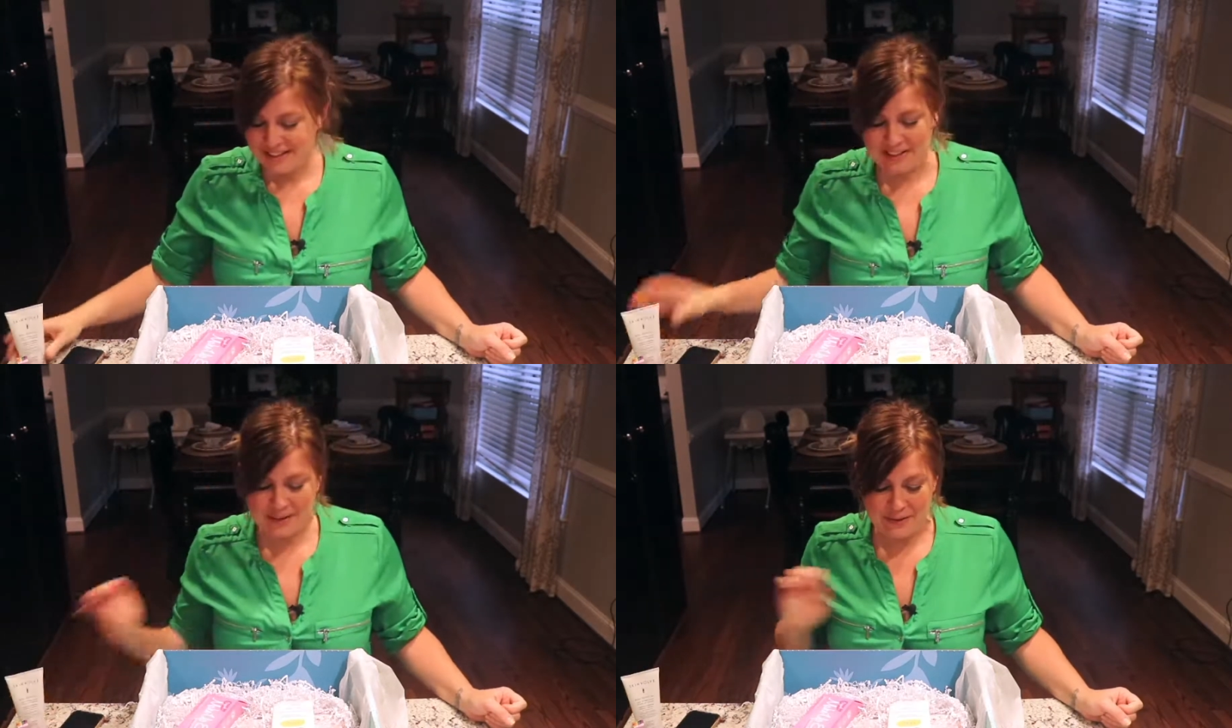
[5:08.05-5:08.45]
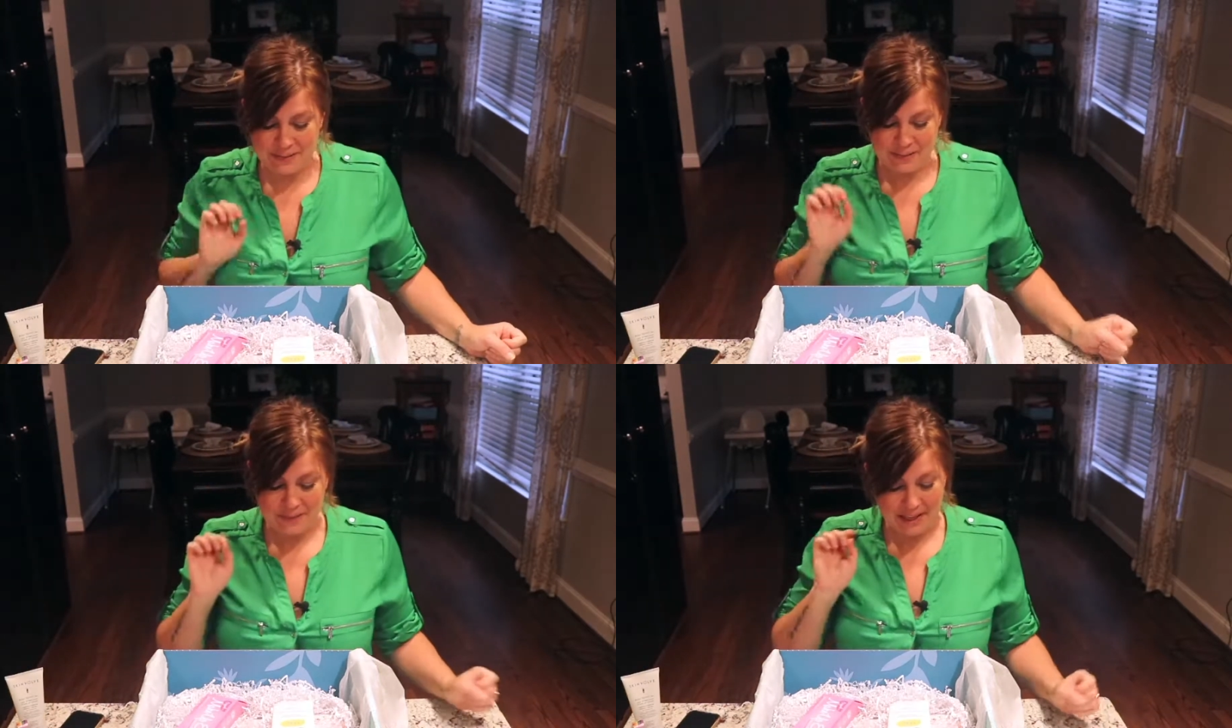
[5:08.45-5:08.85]

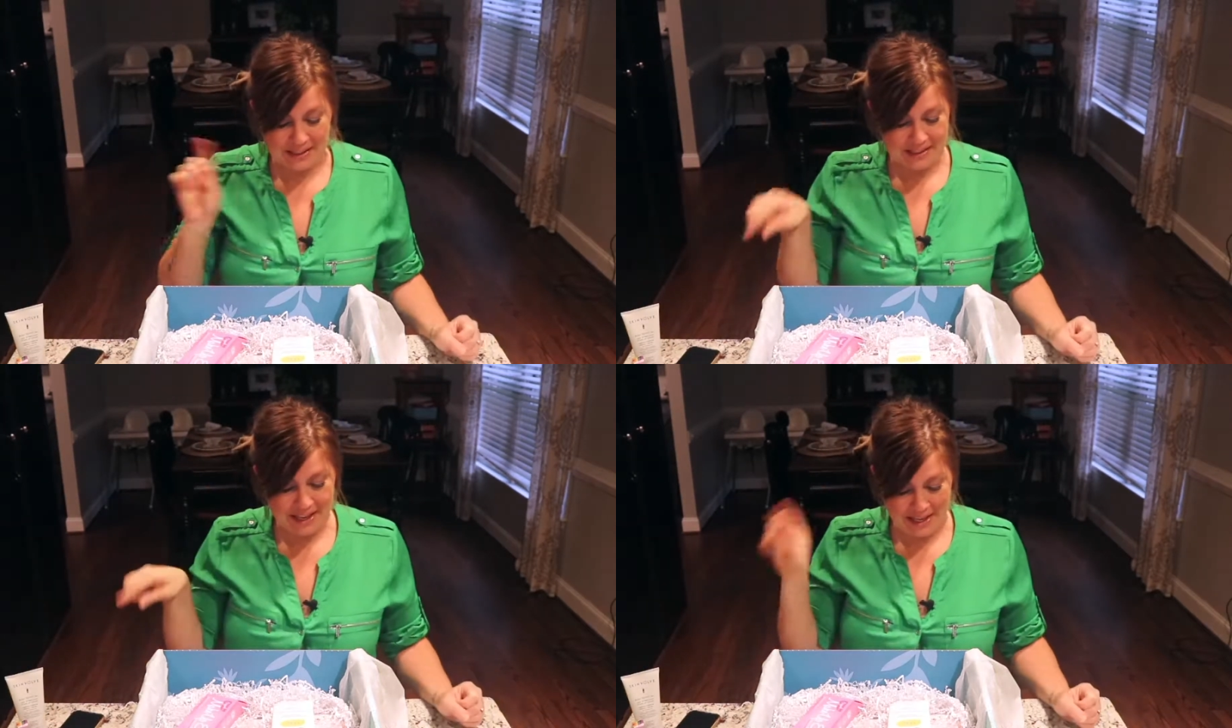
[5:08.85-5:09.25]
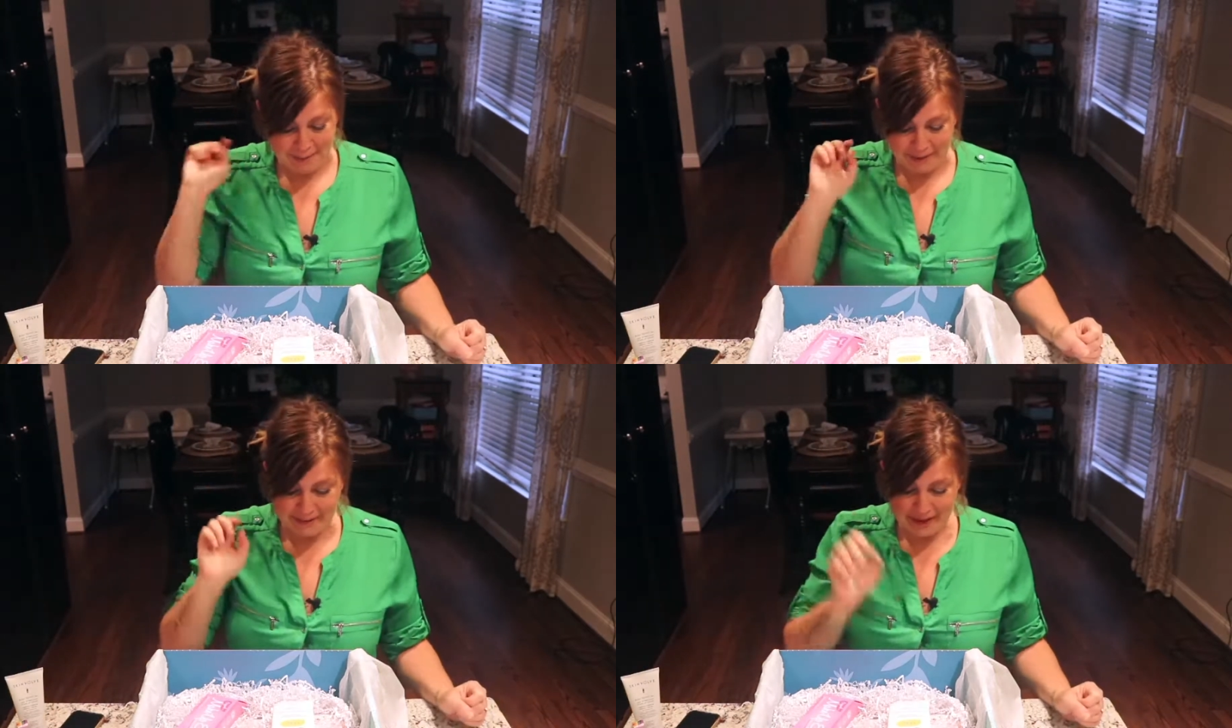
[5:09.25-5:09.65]
So excited
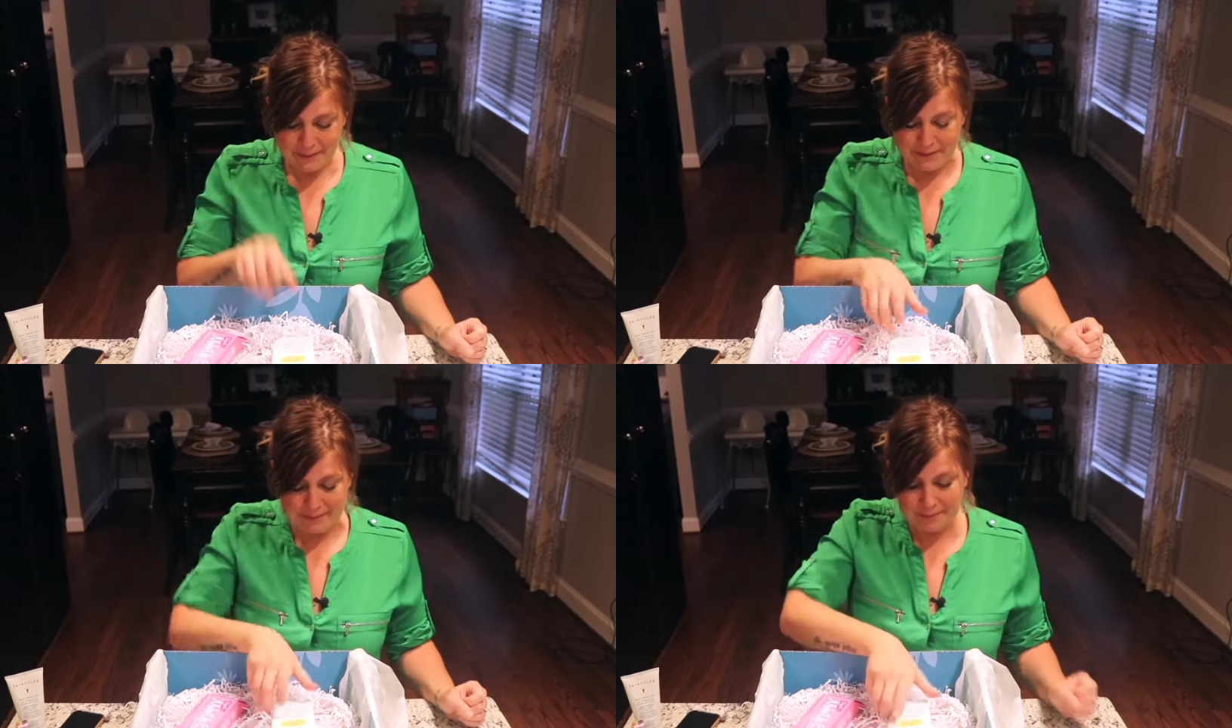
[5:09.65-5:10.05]
about that one.